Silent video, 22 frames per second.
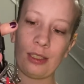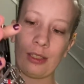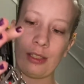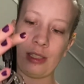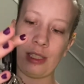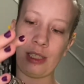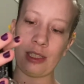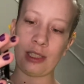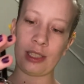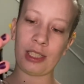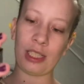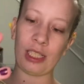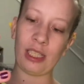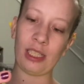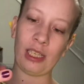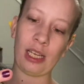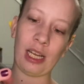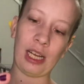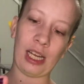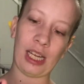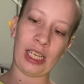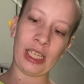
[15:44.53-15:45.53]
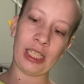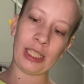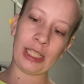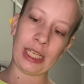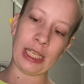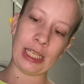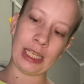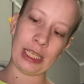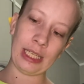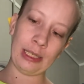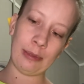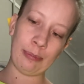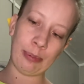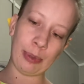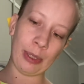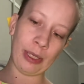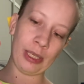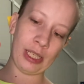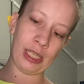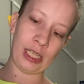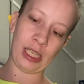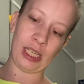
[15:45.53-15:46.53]
And then I keep
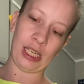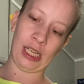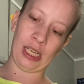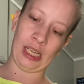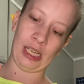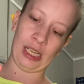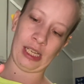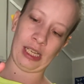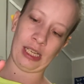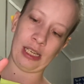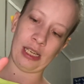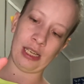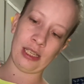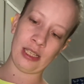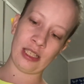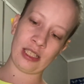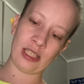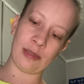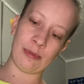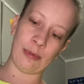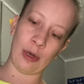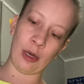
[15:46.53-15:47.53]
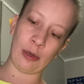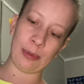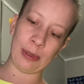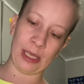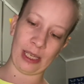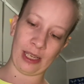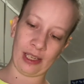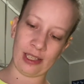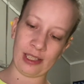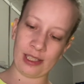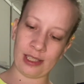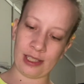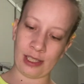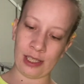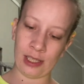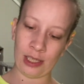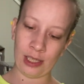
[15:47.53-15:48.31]
a small piece